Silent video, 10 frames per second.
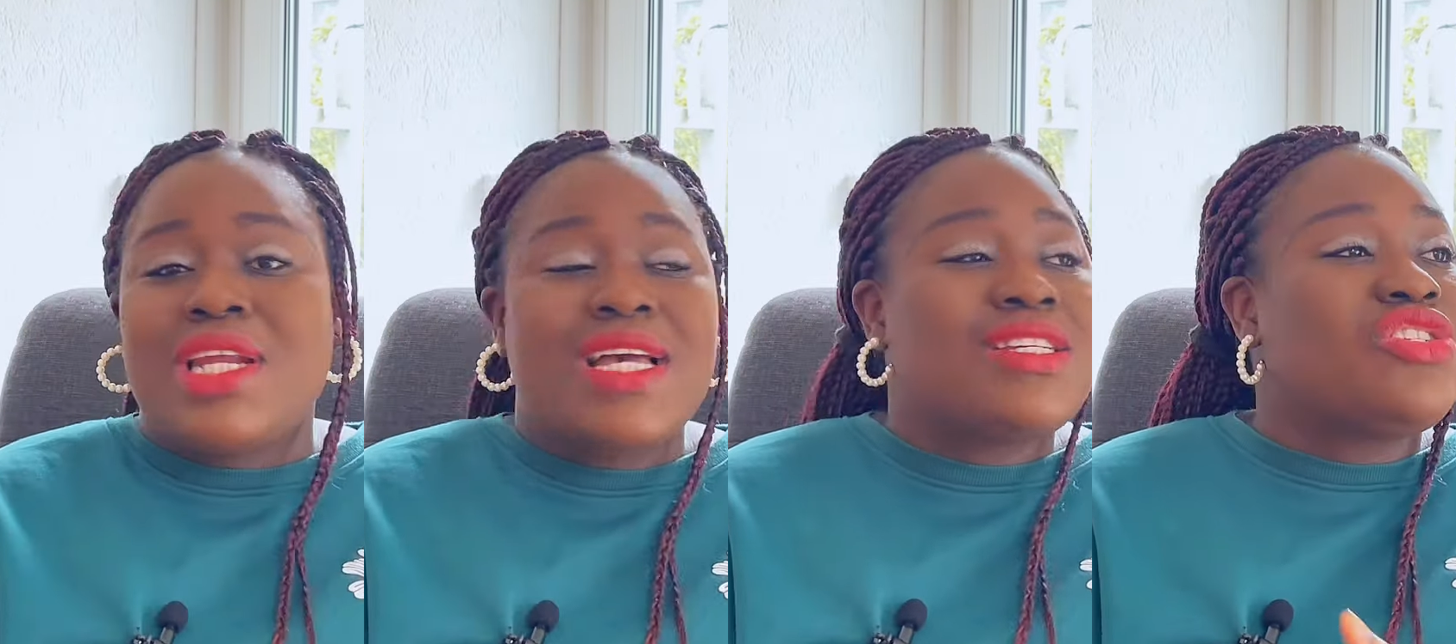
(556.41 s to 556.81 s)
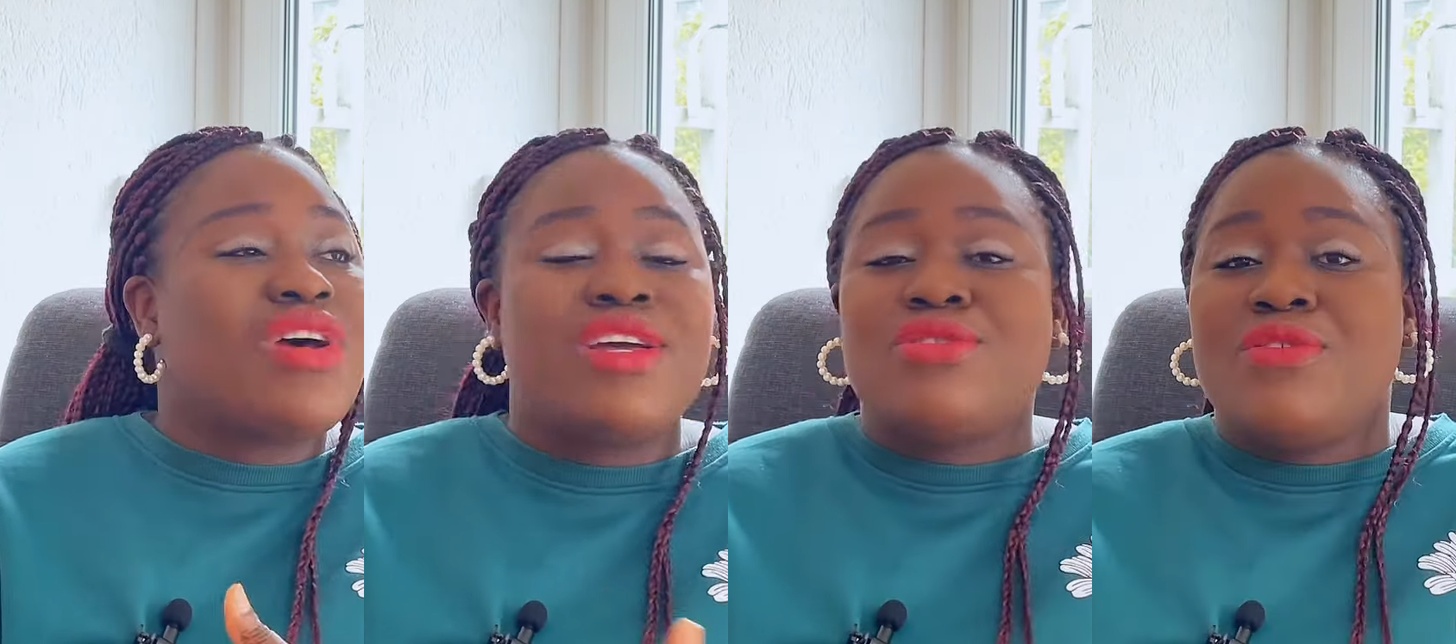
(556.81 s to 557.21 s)
Is he
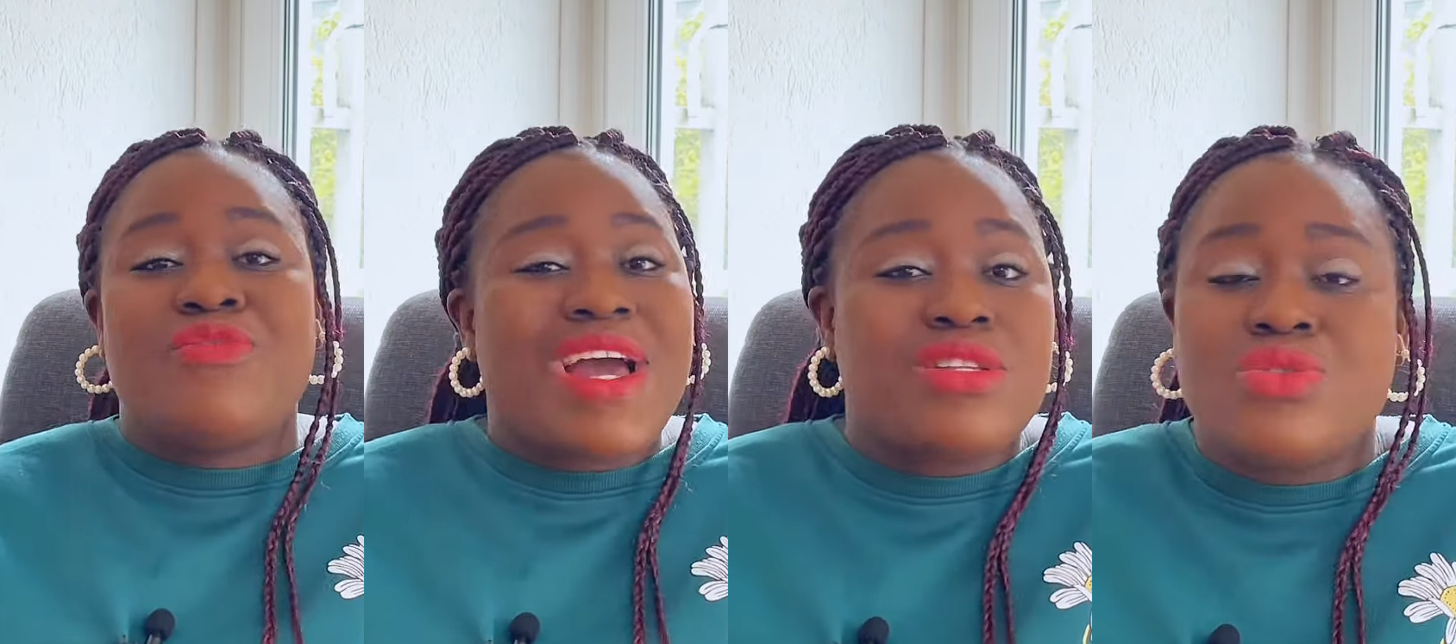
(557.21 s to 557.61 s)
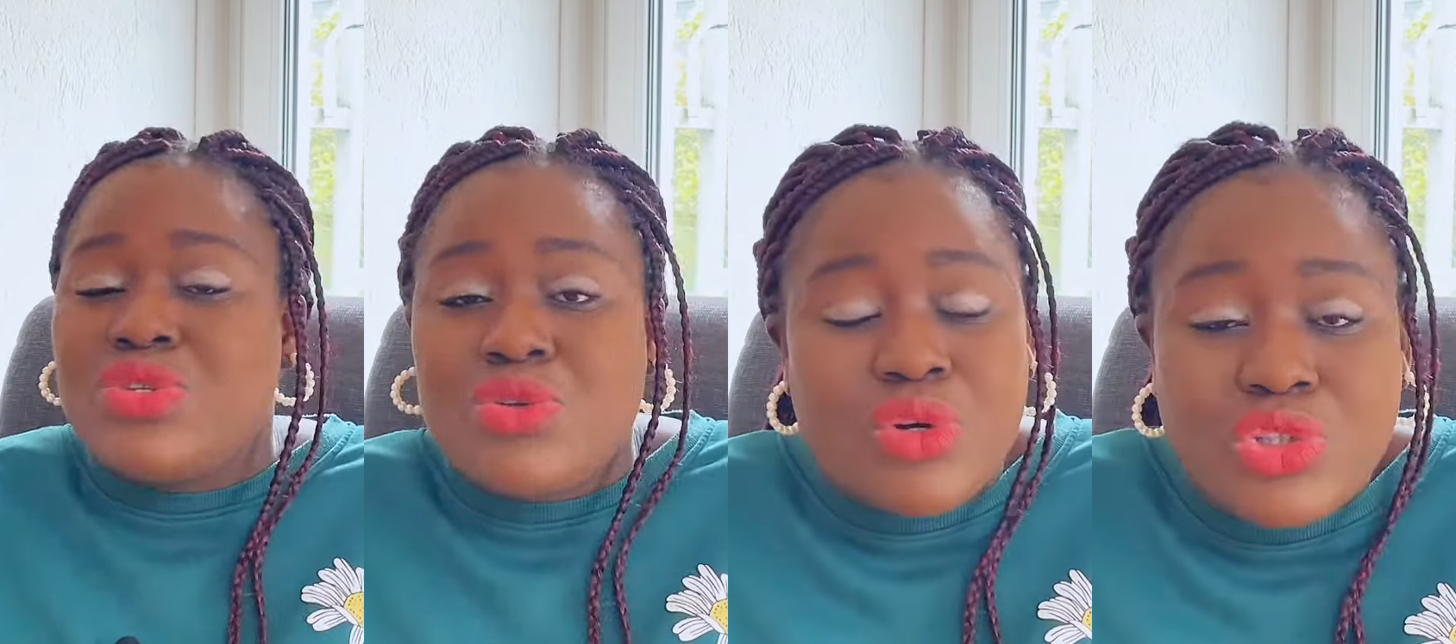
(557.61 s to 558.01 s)
trying to invite you to
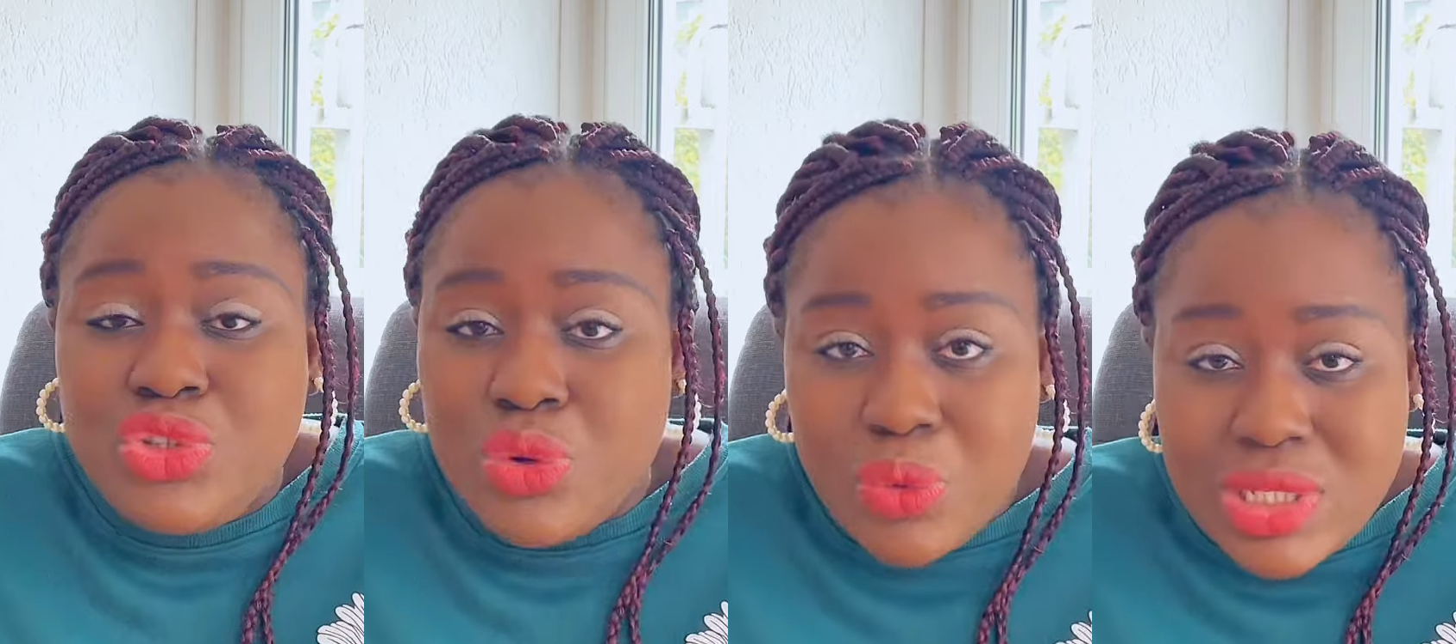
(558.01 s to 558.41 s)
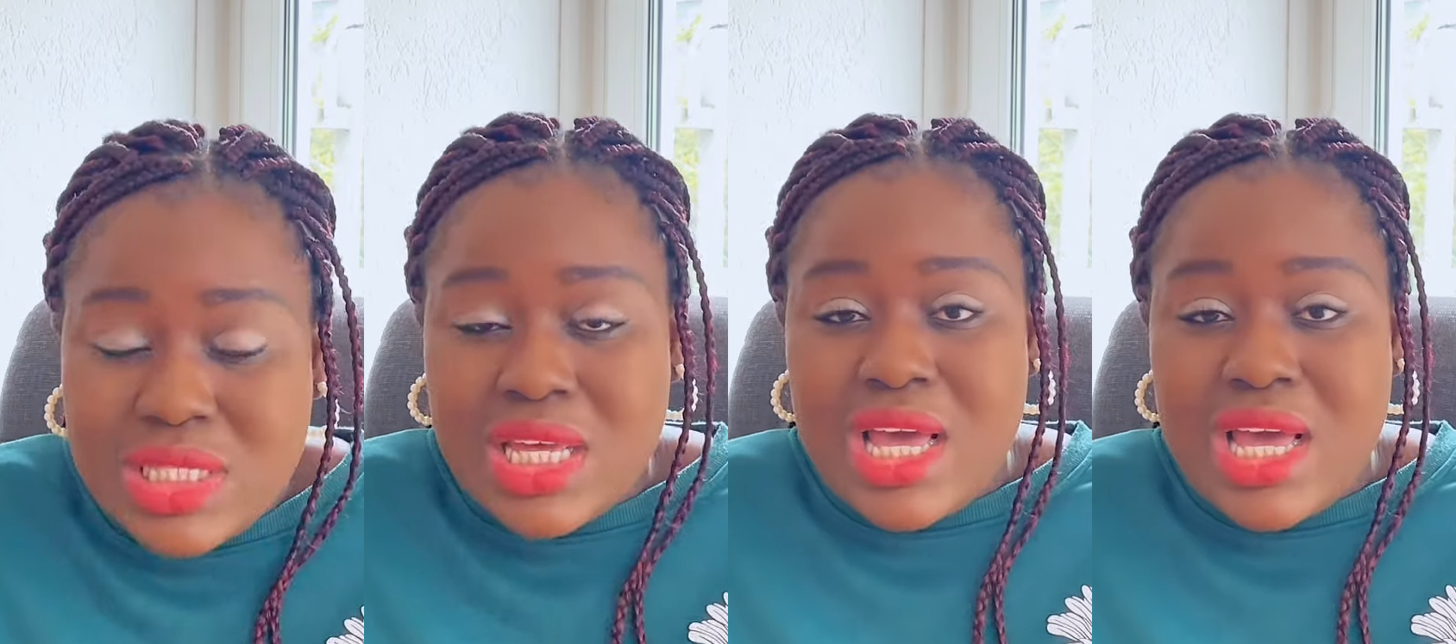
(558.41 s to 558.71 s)
his country or what?